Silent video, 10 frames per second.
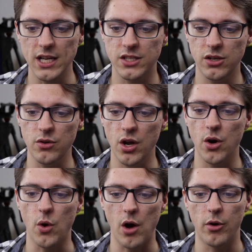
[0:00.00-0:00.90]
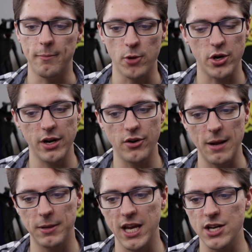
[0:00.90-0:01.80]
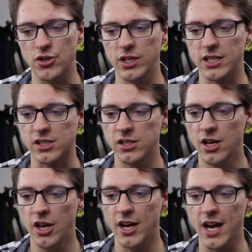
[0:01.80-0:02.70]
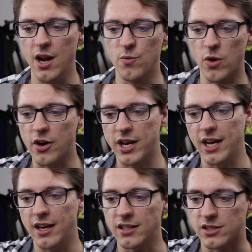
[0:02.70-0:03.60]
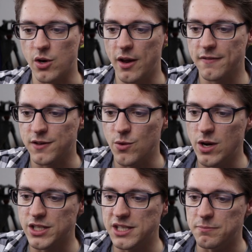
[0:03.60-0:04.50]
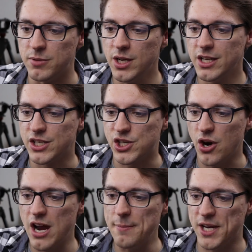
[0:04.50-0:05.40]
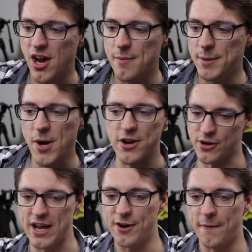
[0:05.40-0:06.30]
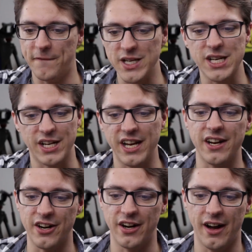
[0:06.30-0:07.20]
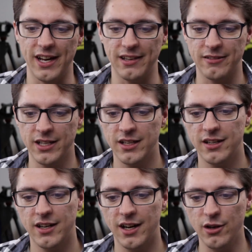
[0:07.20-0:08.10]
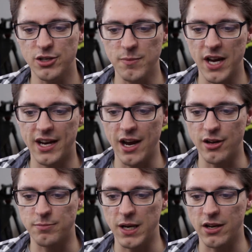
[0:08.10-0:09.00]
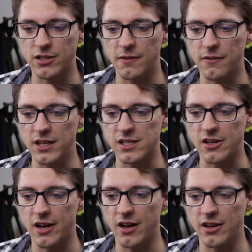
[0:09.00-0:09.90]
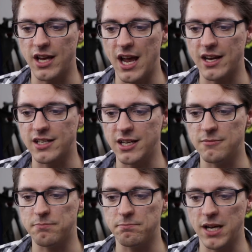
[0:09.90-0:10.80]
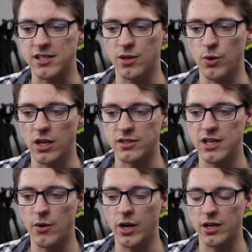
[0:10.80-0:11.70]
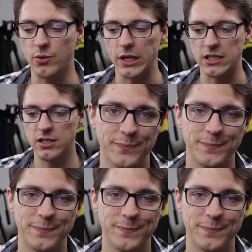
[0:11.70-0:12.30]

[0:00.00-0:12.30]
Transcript: as you know, our moderator application is again working, so if you want to try become a moderator, visit here. I lost my account because of this. I got hacked in Pixel Worlds, now I quit.